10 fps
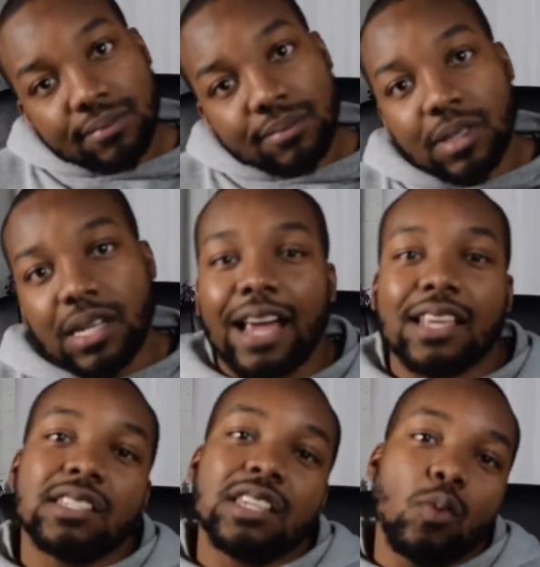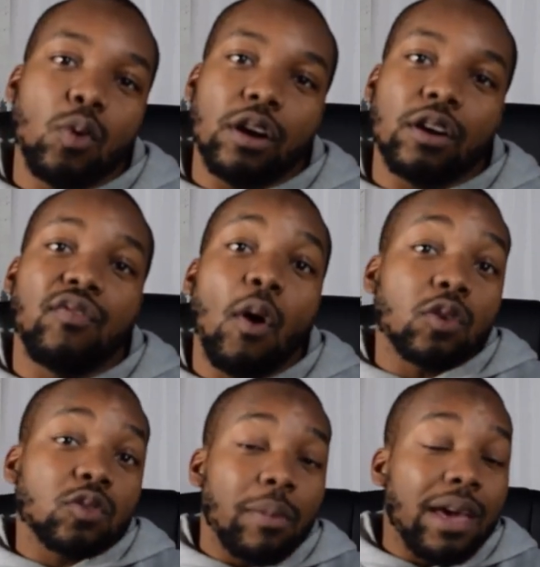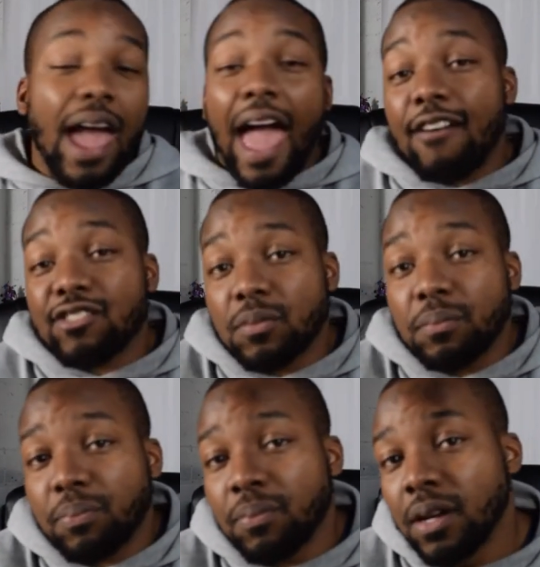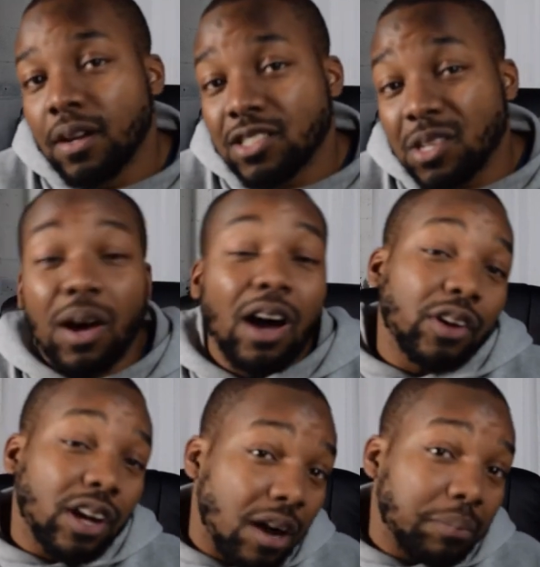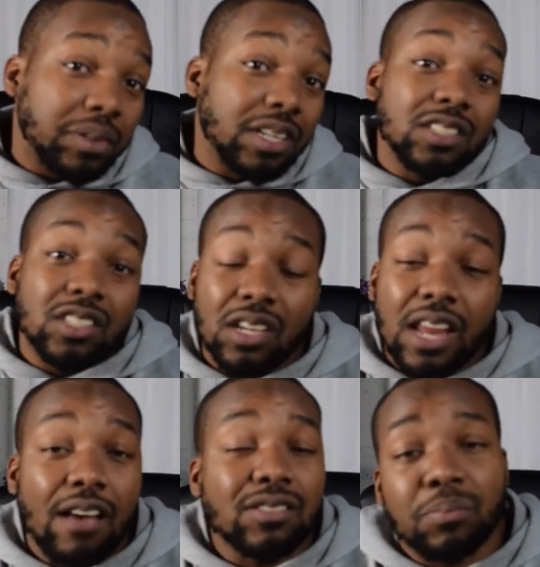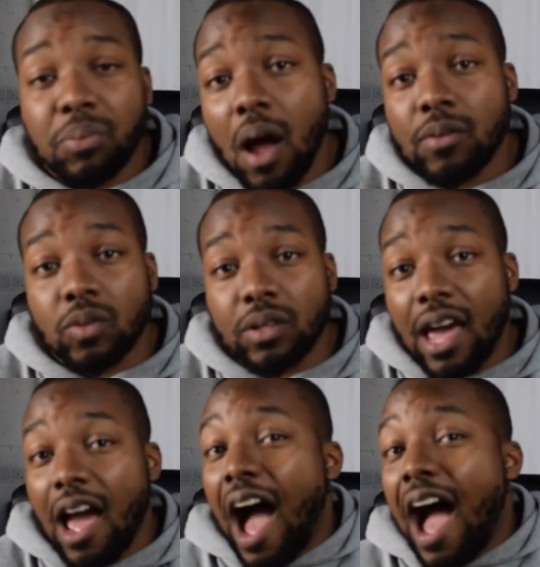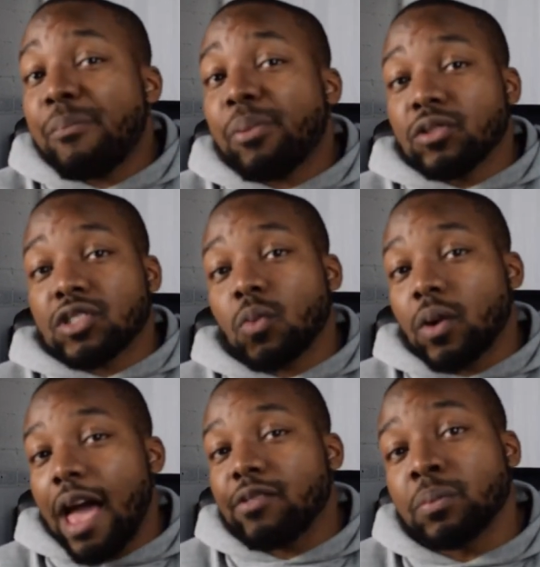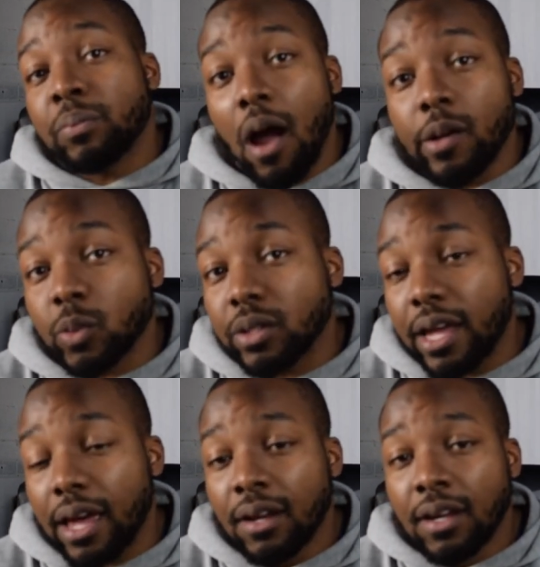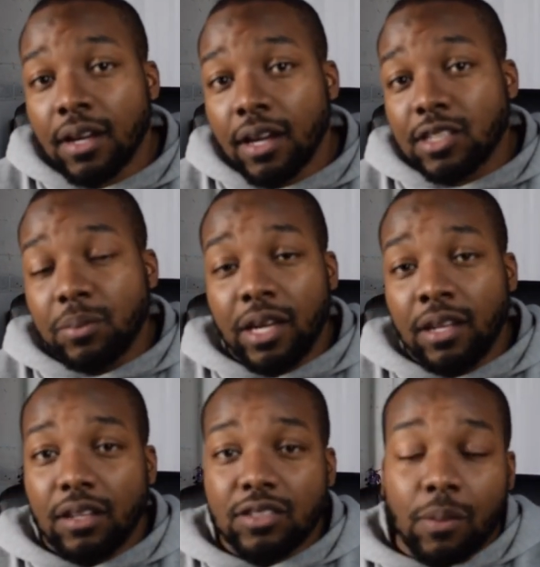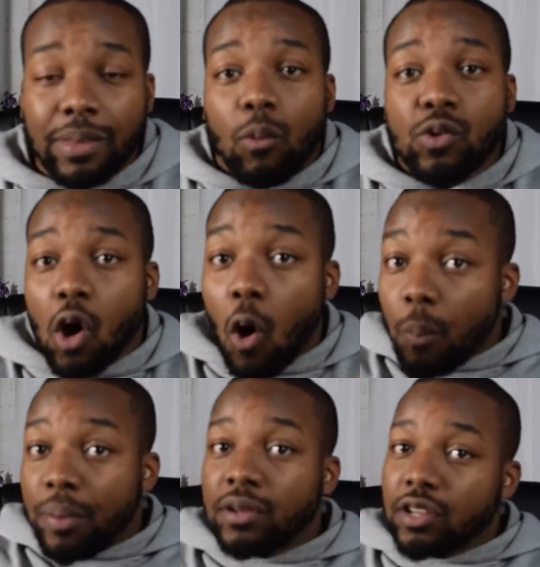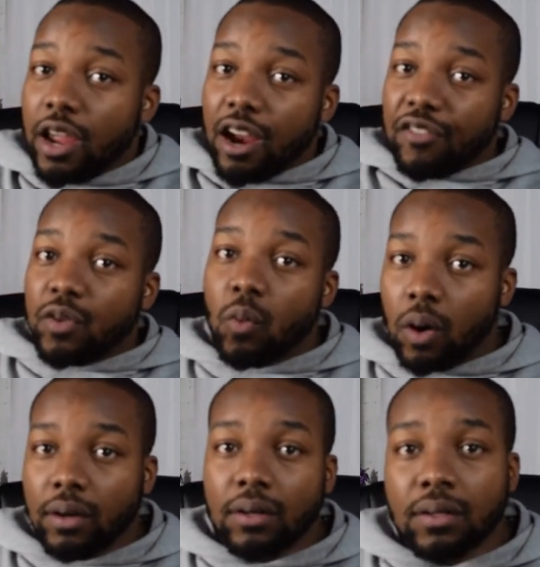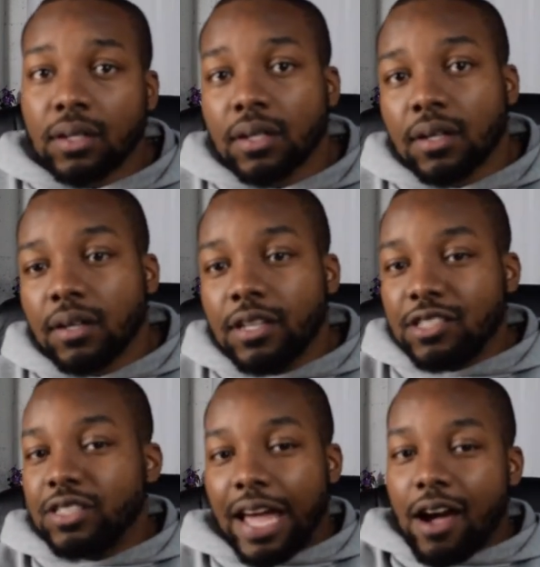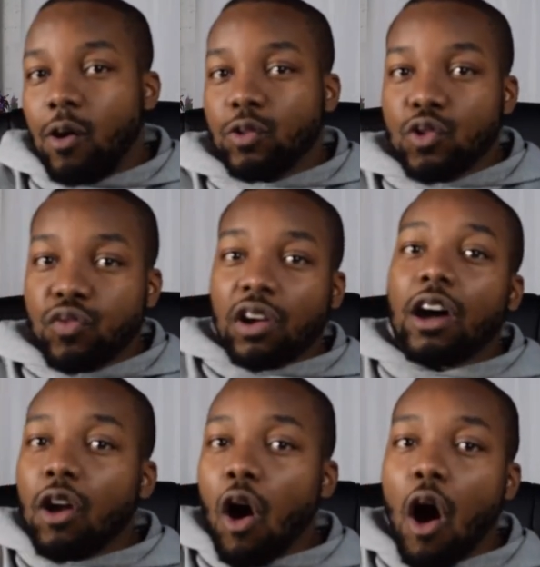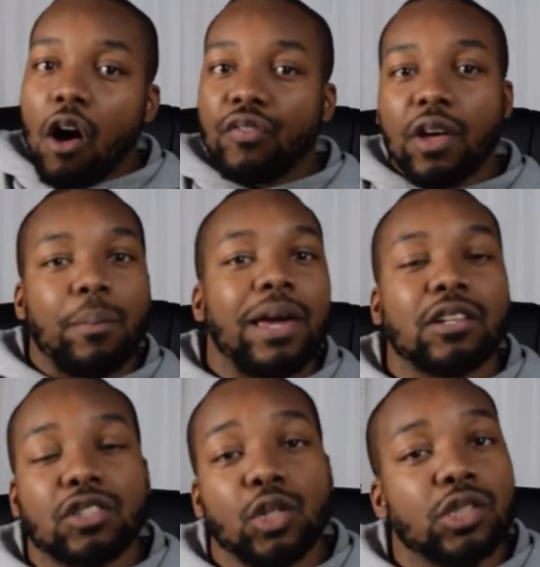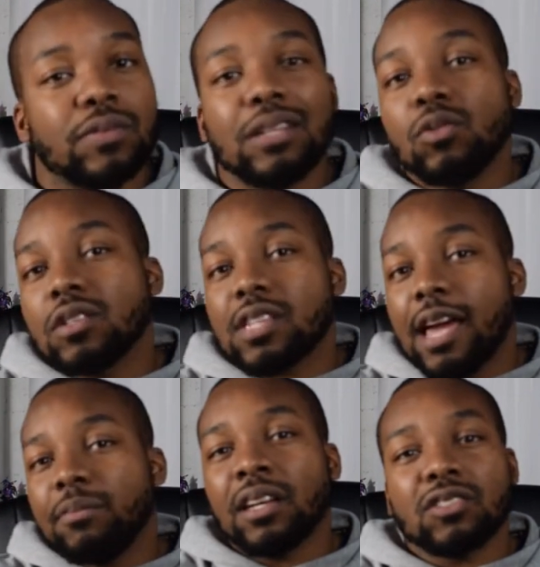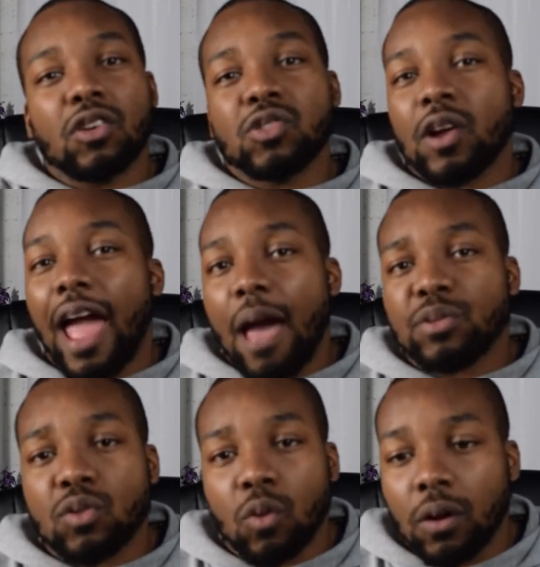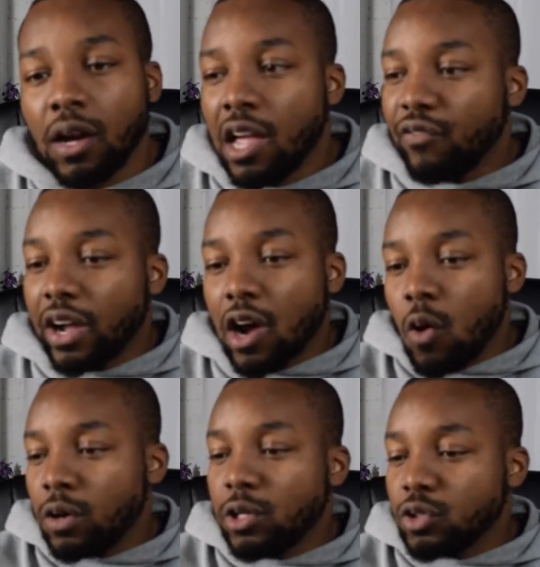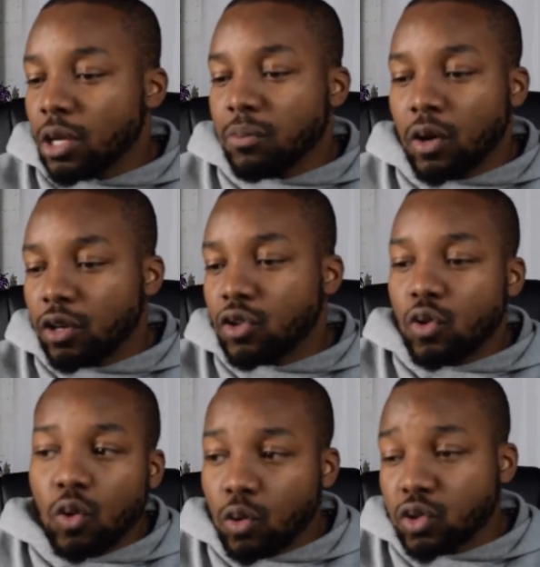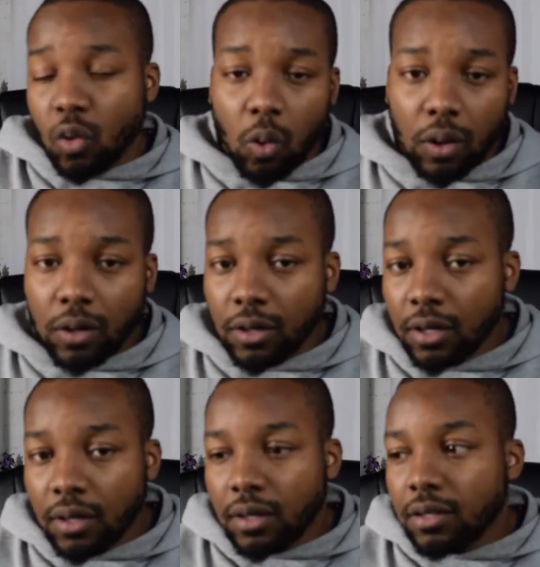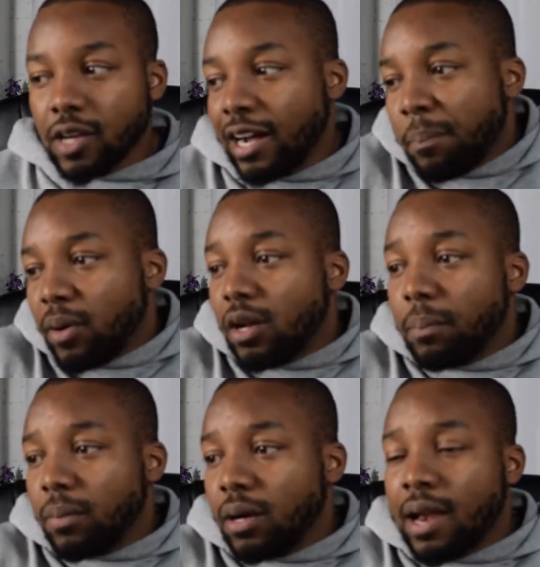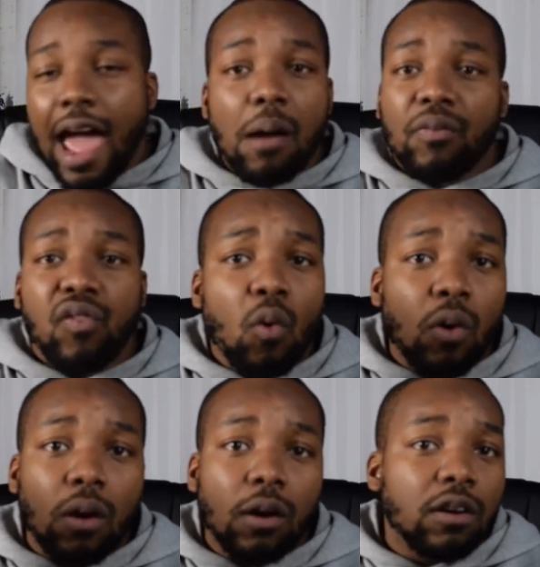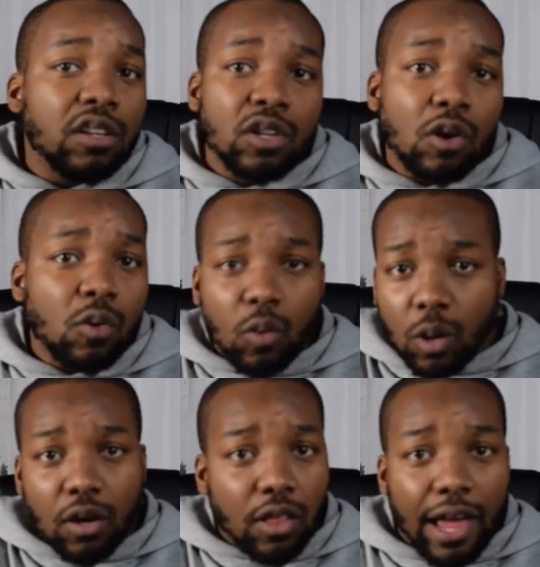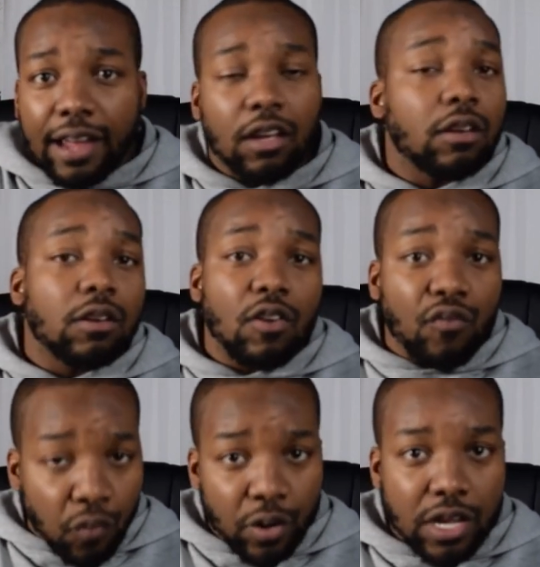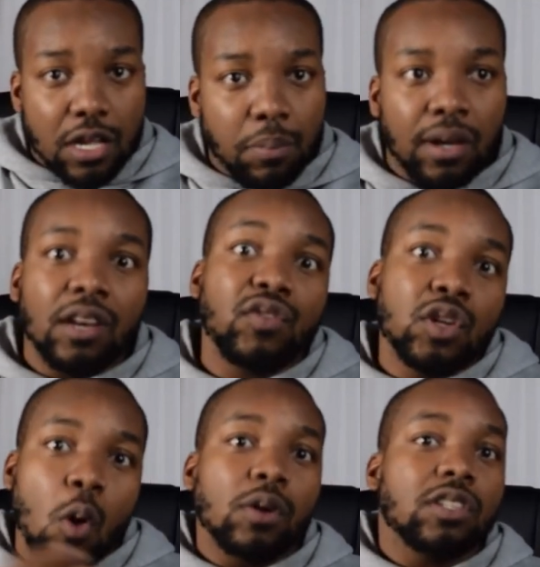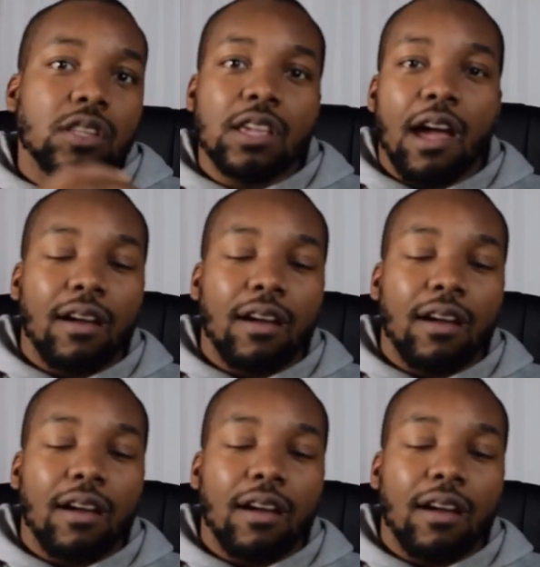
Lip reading: then I can see where folks may have some other companies could have some problems with that. I personally would have some problems with that. Because, I mean, something that was open to everyone is now you've cut off and made exclusive. And they do the same terms of their app store. If I go and do something on the Google store, I can put up an app for, like free. But then if you go into the